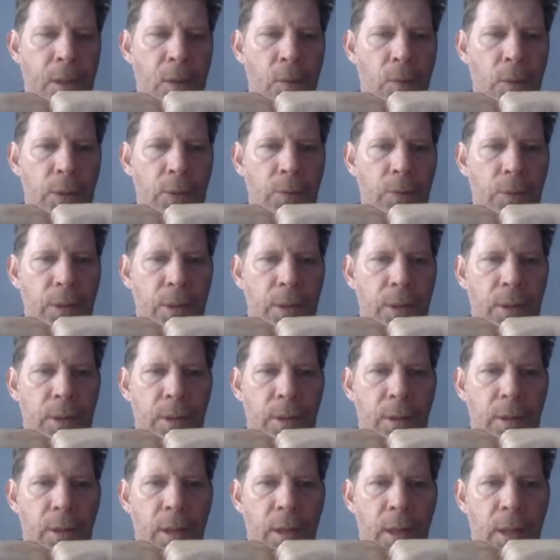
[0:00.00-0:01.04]
which was
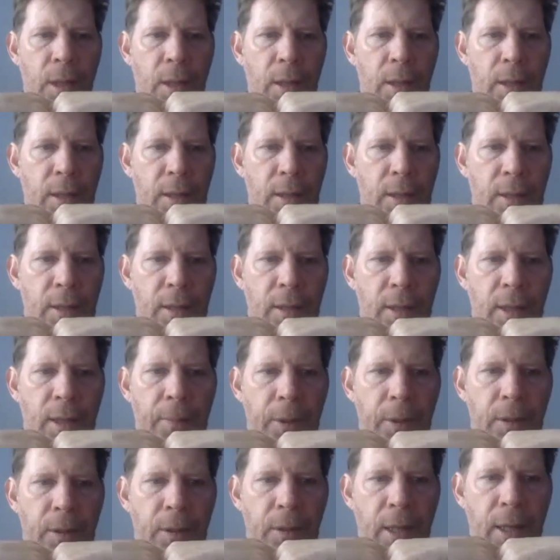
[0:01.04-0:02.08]
uh, this
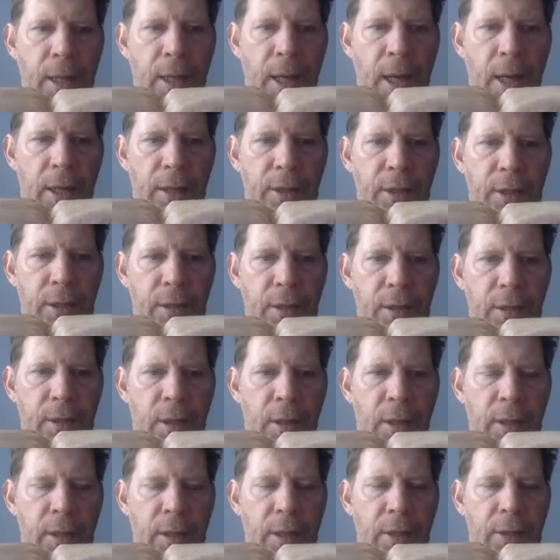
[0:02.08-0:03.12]
chemical concoction
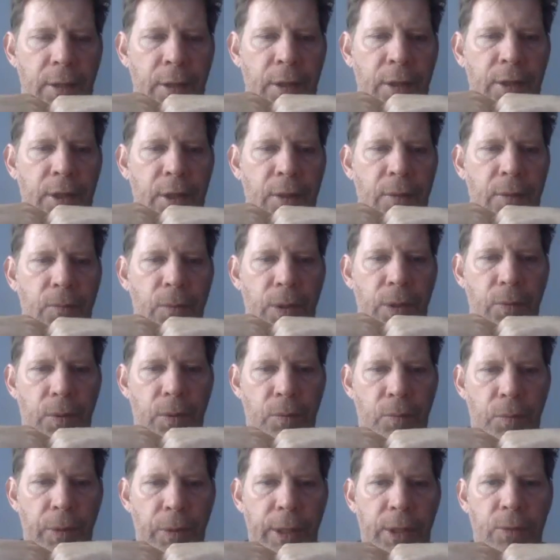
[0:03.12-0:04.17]
called a detergent, which
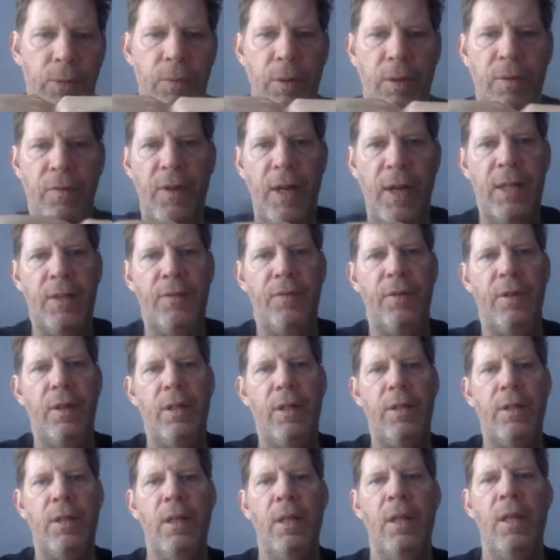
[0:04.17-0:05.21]
was rich with
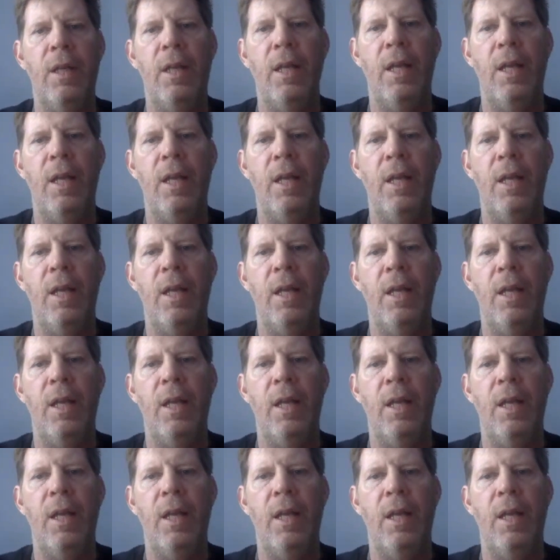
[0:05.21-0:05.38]
phosphorus.